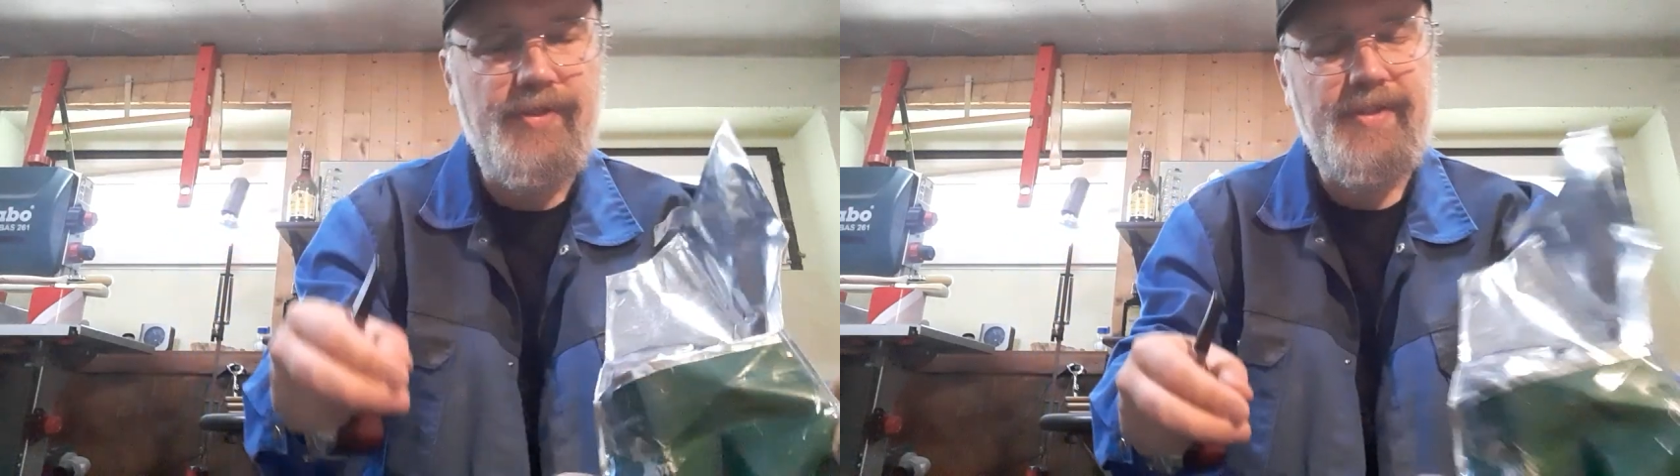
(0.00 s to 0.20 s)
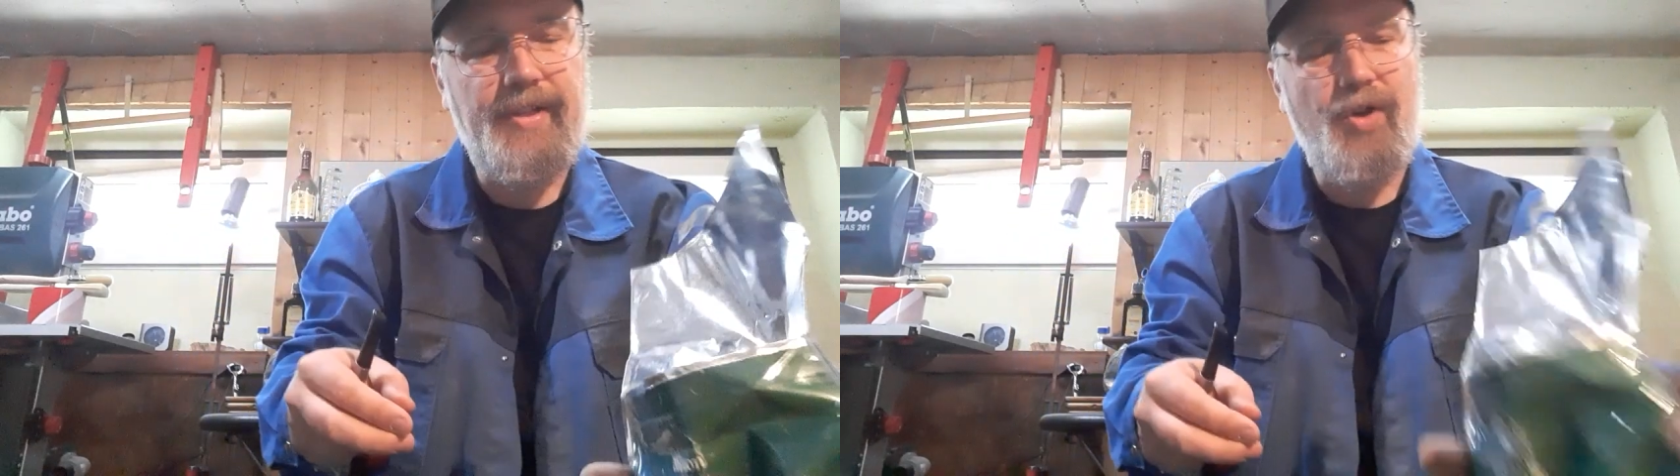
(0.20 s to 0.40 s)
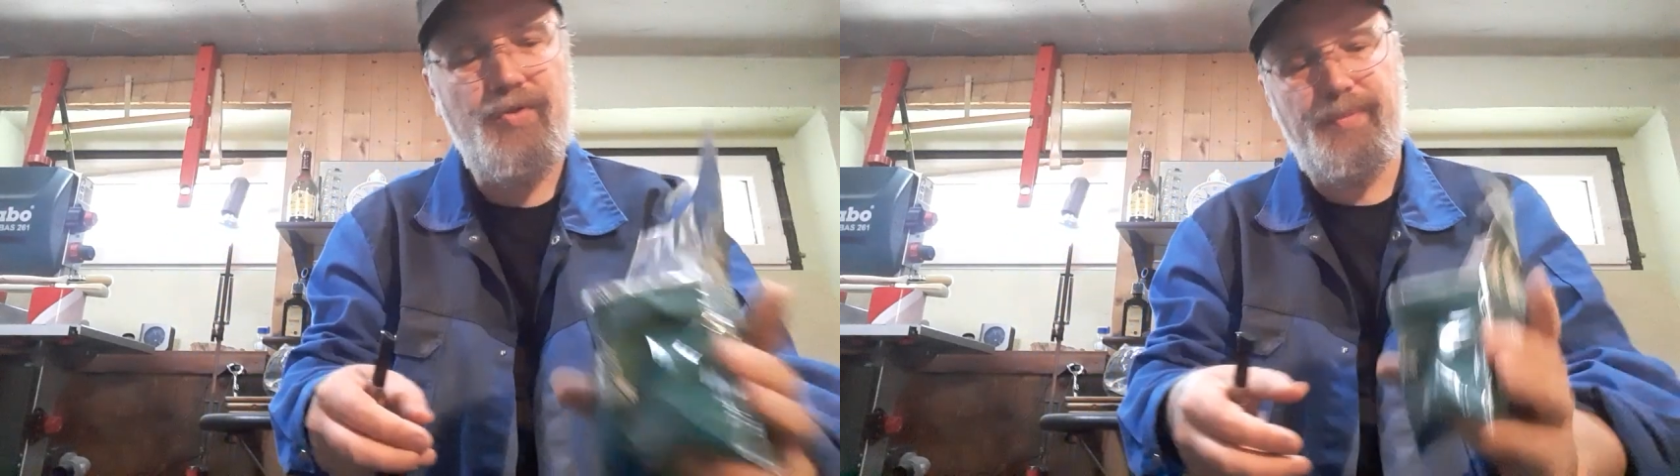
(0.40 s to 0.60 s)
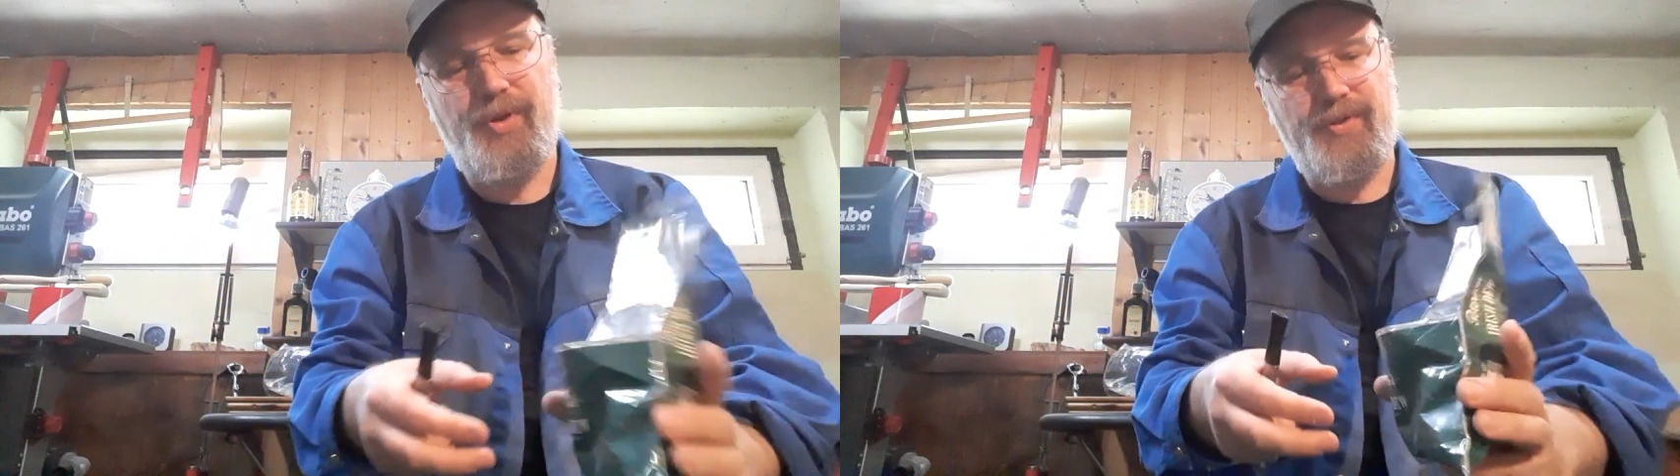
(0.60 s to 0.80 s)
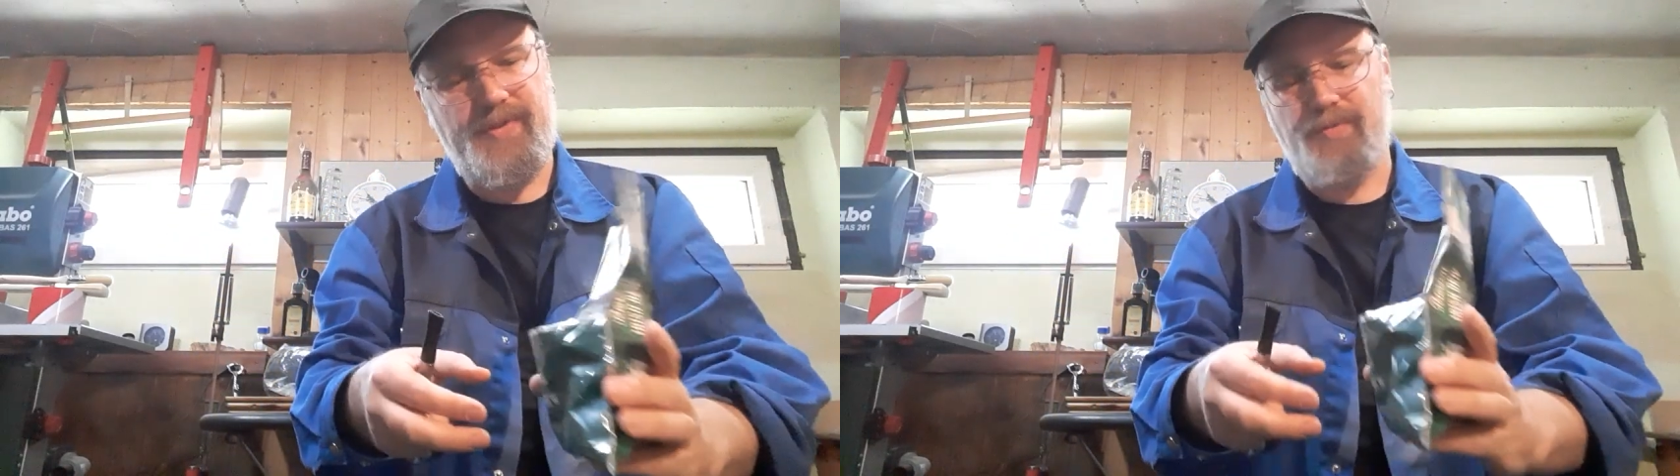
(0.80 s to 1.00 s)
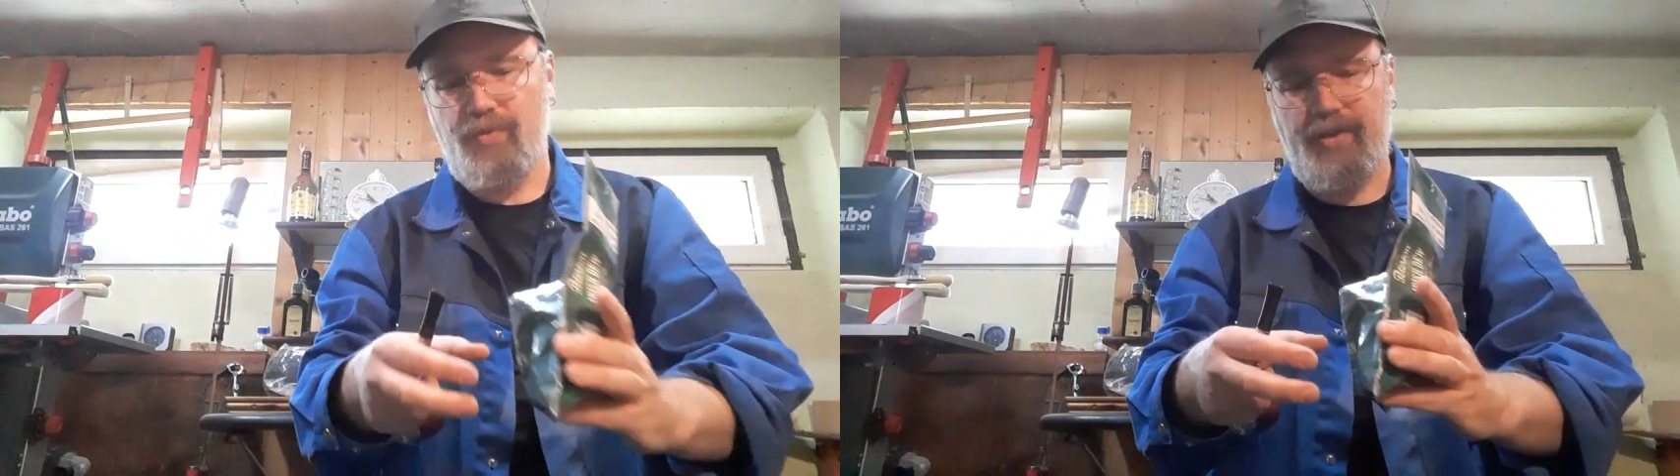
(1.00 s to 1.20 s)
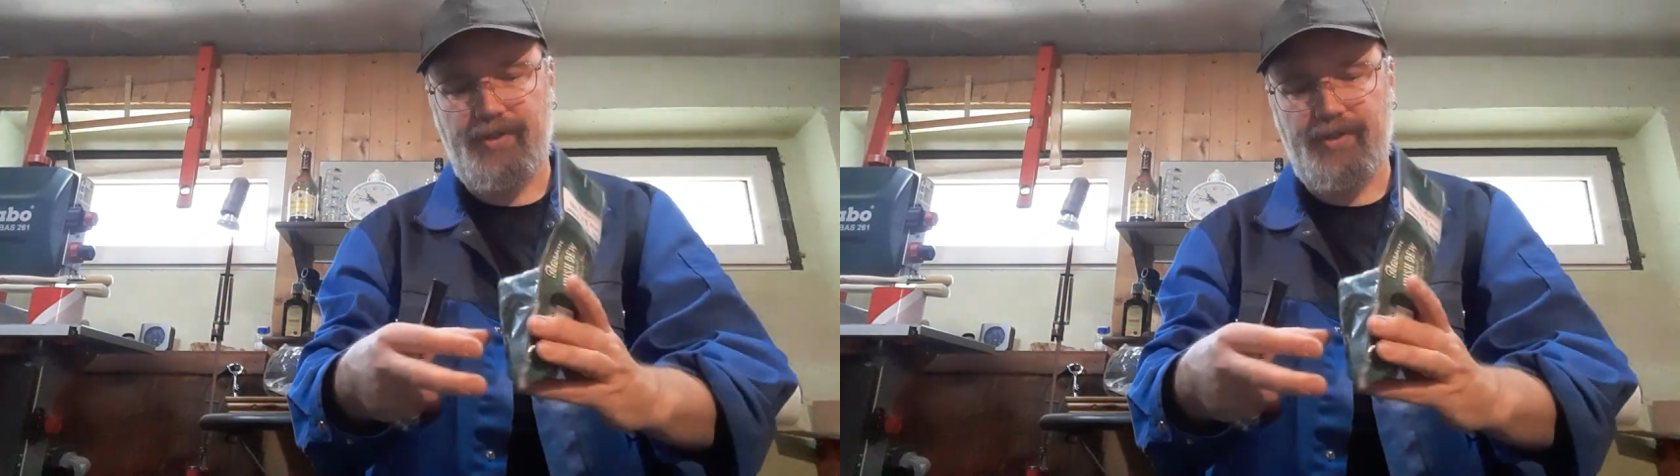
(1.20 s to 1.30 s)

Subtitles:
slow, burns rather